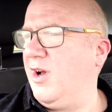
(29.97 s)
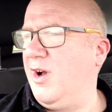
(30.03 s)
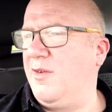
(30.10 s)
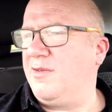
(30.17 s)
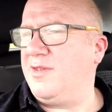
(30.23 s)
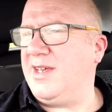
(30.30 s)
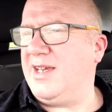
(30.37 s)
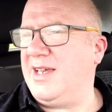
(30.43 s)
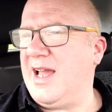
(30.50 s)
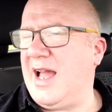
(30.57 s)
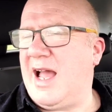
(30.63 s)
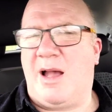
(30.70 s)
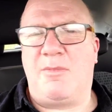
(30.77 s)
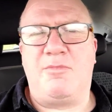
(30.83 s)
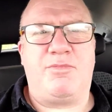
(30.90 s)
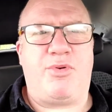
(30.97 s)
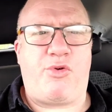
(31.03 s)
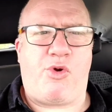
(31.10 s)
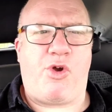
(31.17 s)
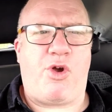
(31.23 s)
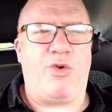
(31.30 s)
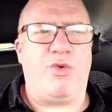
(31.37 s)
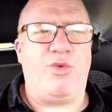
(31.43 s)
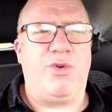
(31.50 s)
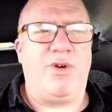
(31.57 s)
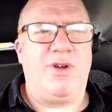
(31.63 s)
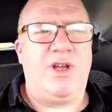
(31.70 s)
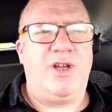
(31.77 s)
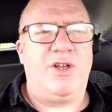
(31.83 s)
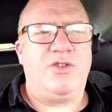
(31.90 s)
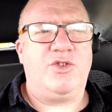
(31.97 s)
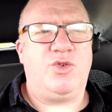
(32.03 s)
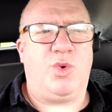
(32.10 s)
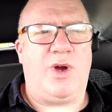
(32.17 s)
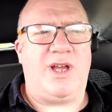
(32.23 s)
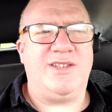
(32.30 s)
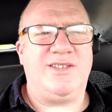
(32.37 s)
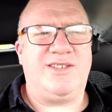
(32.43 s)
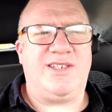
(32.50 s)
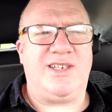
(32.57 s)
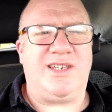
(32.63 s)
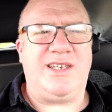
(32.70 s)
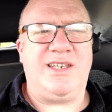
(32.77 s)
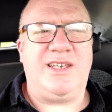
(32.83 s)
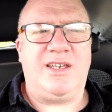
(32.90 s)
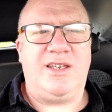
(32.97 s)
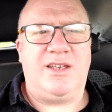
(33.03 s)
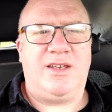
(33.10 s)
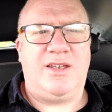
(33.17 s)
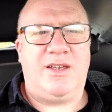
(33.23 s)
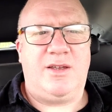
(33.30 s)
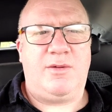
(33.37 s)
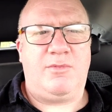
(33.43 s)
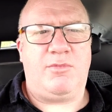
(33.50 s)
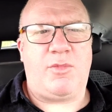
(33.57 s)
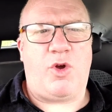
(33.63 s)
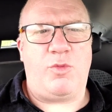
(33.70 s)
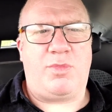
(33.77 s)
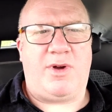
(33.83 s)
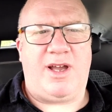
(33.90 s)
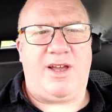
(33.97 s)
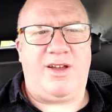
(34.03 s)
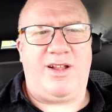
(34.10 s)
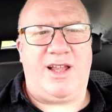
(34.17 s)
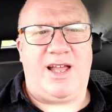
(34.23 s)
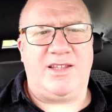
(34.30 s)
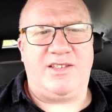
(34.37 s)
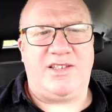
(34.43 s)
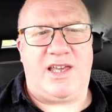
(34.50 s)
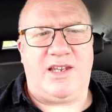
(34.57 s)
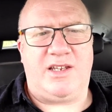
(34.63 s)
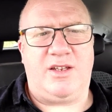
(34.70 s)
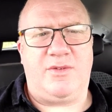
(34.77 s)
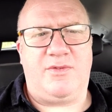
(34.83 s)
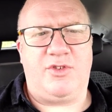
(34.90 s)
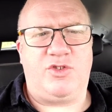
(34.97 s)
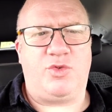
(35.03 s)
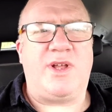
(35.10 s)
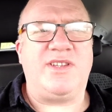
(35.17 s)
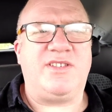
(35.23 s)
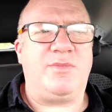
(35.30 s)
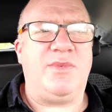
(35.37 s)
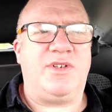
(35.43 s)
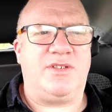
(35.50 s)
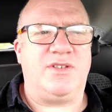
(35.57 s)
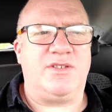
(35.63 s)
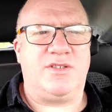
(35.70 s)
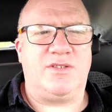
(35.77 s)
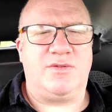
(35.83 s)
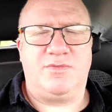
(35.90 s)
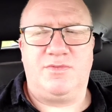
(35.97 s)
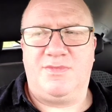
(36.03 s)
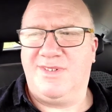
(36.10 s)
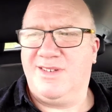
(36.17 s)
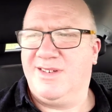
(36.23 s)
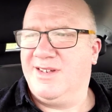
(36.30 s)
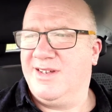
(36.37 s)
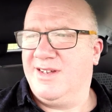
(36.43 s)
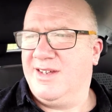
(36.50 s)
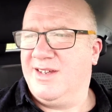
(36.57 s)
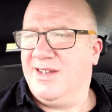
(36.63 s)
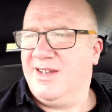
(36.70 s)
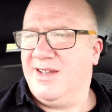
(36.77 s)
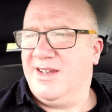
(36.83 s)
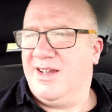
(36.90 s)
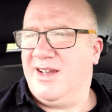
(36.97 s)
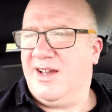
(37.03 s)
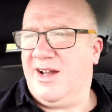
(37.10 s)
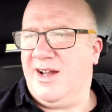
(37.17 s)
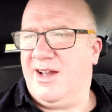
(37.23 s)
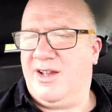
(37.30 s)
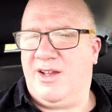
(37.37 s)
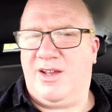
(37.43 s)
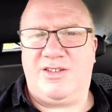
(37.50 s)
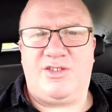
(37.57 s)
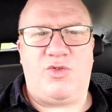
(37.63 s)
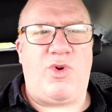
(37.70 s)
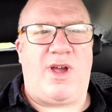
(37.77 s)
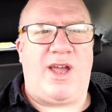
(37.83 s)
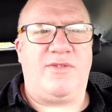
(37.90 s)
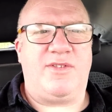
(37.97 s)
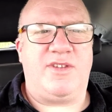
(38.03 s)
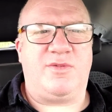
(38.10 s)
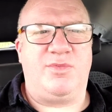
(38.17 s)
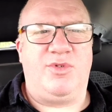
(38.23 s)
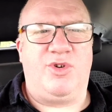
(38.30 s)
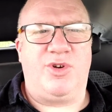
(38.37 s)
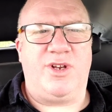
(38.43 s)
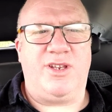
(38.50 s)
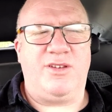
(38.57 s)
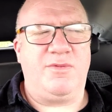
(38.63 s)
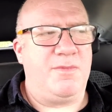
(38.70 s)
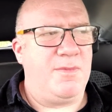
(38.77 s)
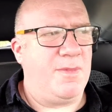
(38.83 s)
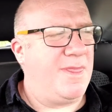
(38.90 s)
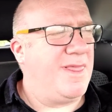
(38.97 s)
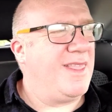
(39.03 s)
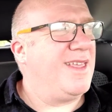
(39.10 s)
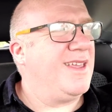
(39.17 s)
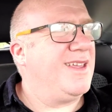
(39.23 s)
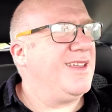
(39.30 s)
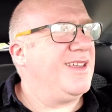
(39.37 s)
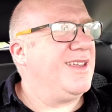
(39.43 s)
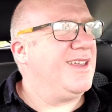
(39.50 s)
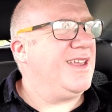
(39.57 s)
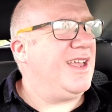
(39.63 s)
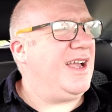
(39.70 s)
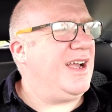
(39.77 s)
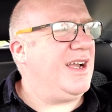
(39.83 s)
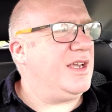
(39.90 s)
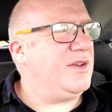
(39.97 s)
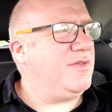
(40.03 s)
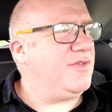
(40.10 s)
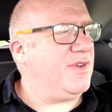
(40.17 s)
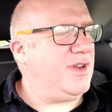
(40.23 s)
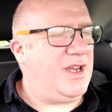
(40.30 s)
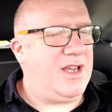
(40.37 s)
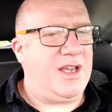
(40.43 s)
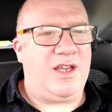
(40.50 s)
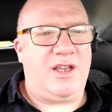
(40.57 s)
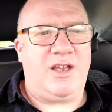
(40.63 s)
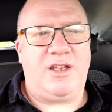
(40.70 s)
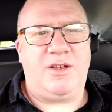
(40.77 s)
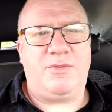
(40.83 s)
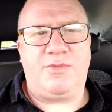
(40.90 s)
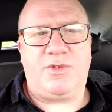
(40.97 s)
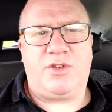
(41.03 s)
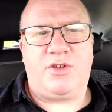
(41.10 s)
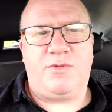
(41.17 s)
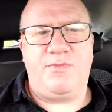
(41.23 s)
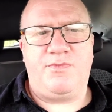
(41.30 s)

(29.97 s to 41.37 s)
of the Ampro twenty mobile antenna for twenty meters. Uh, it arrived this morning. I've um,